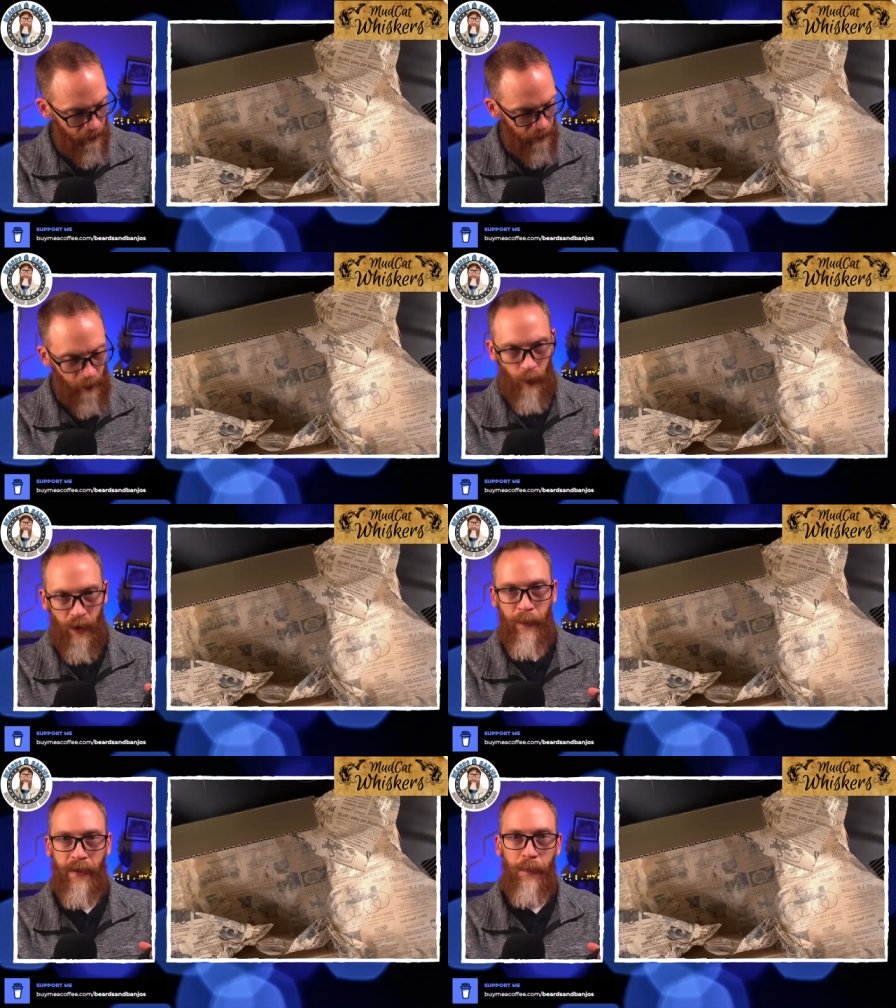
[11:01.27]
I don't want
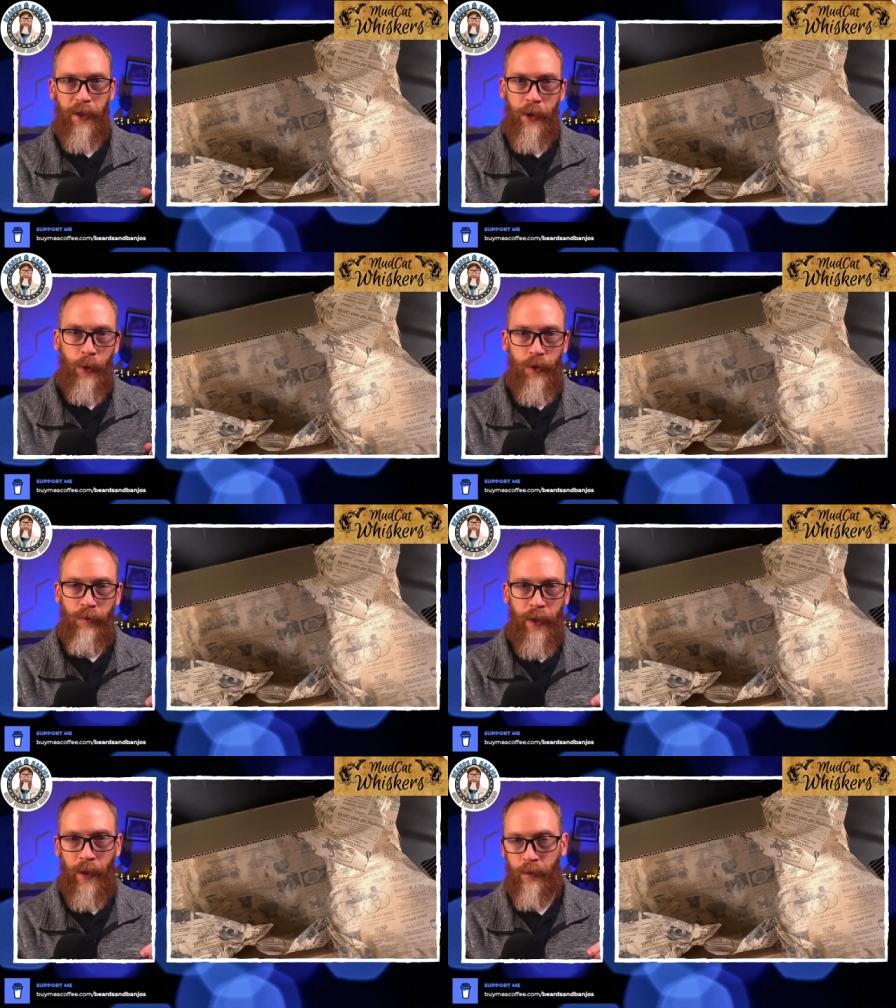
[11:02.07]
to make a big, huge
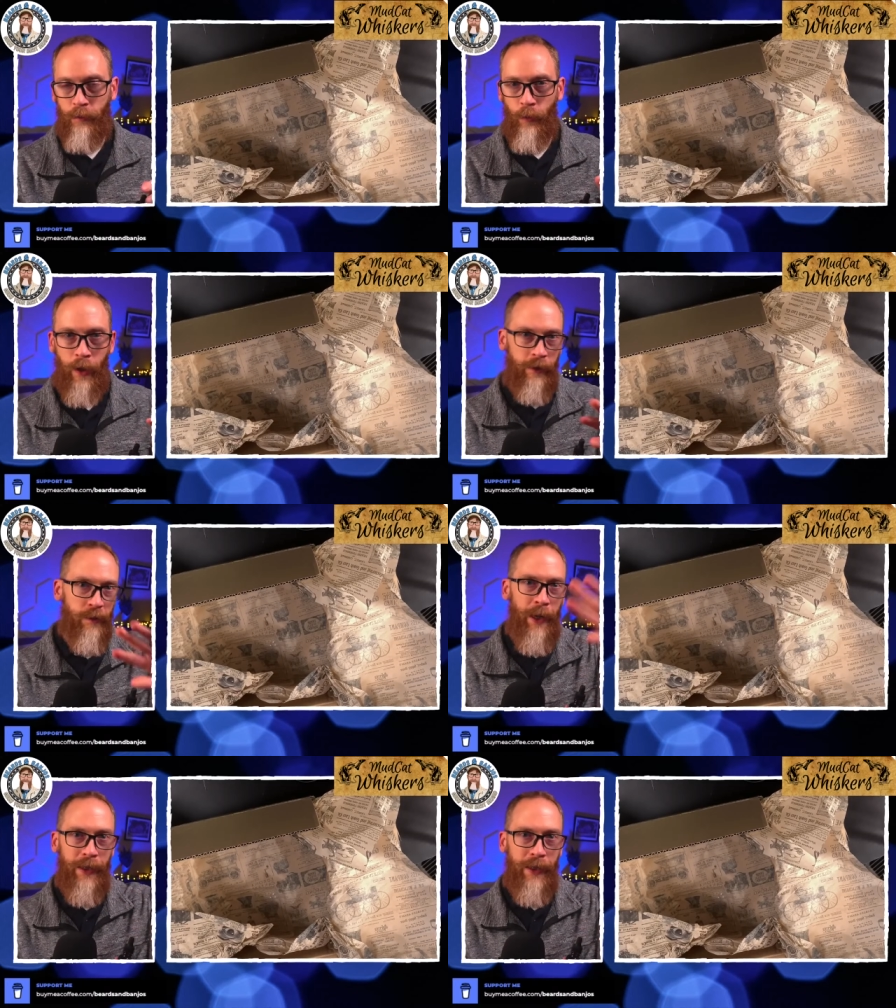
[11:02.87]
event and while everybody